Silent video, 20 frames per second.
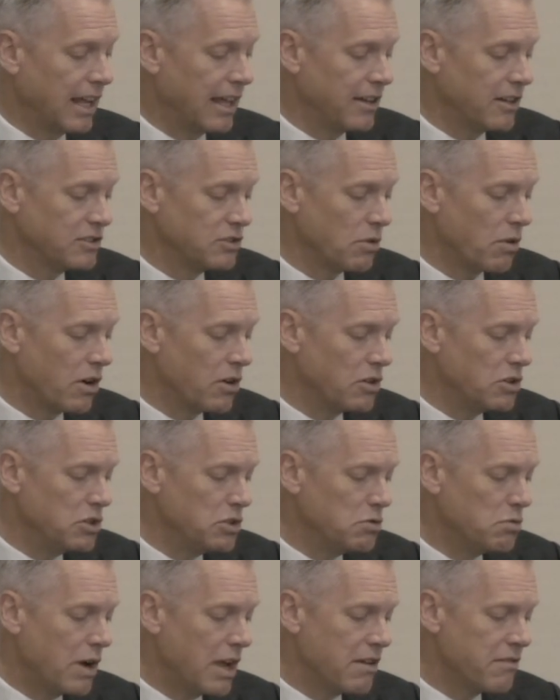And so our
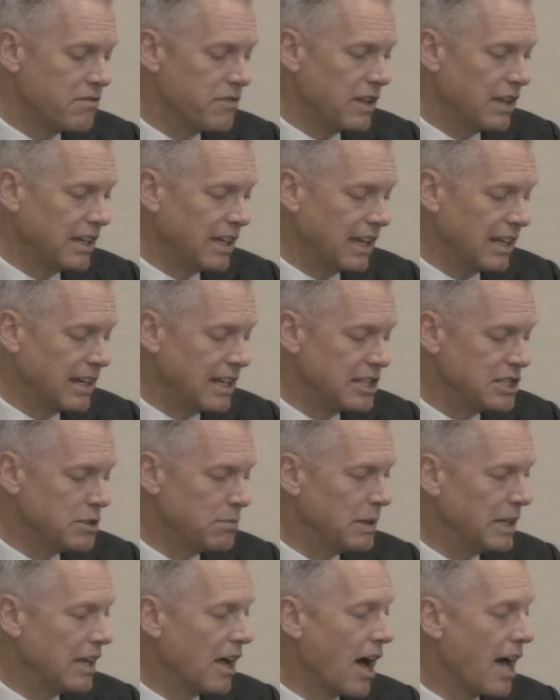new way of thinking needs to
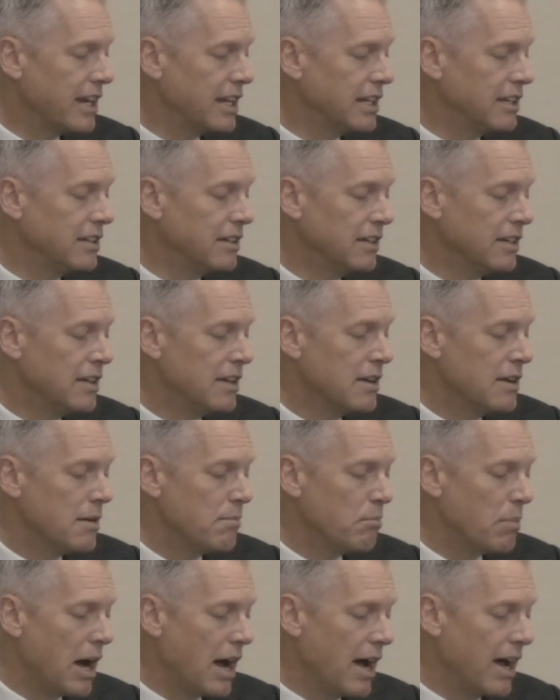be guided
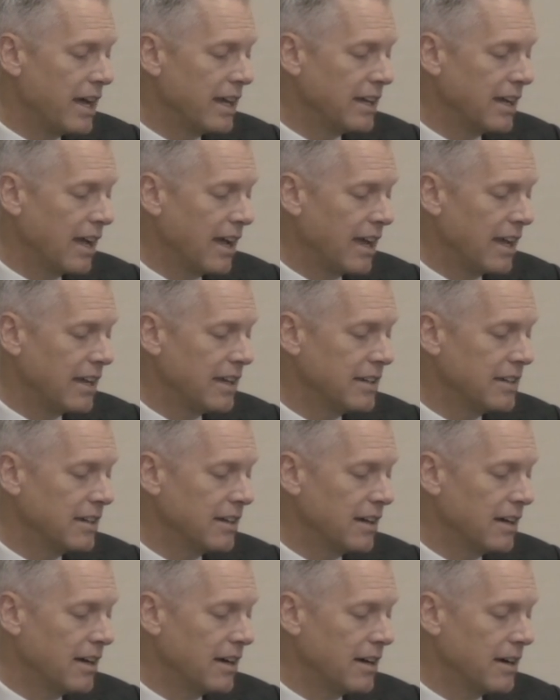by a,
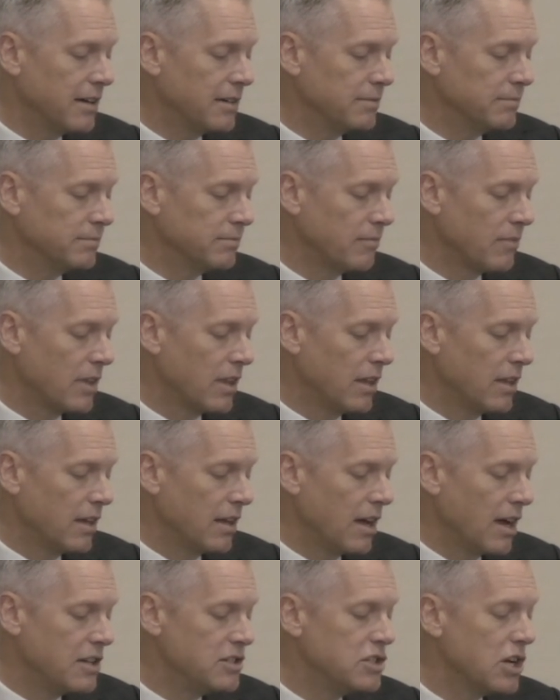uh,
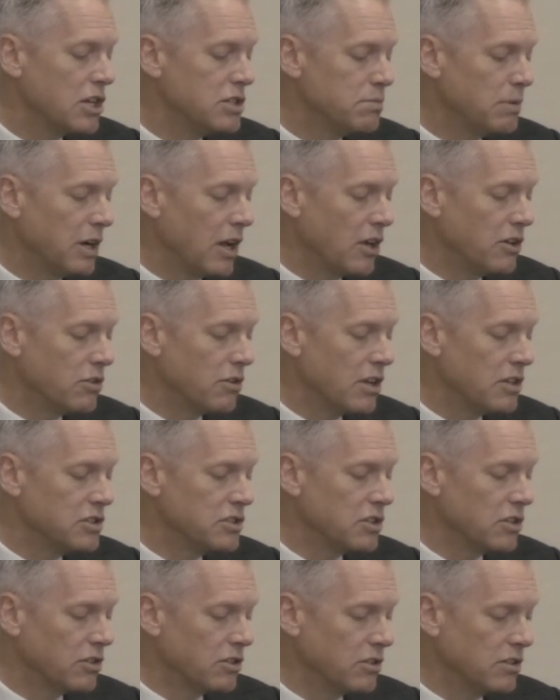a judgment under
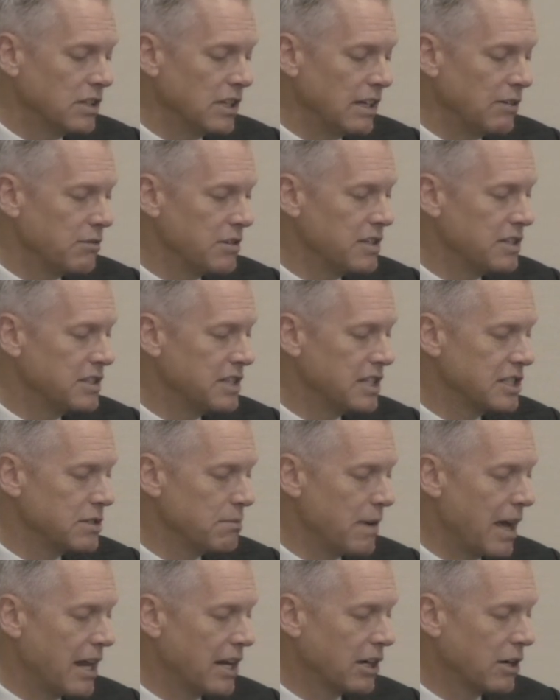uncertainty with a
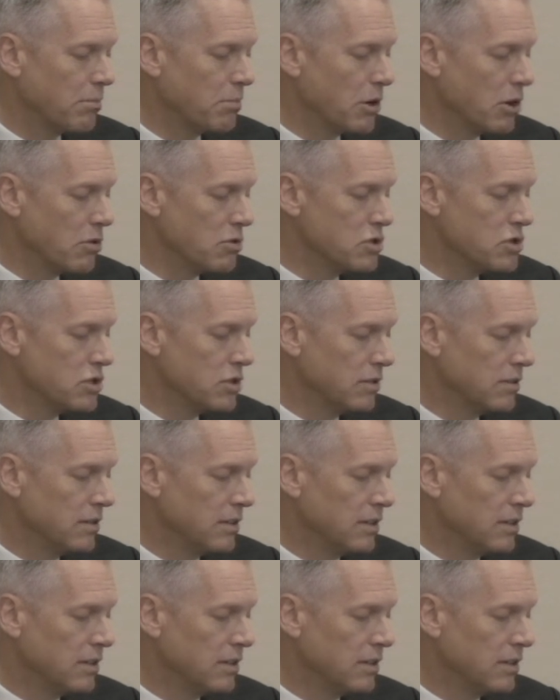systematic approach.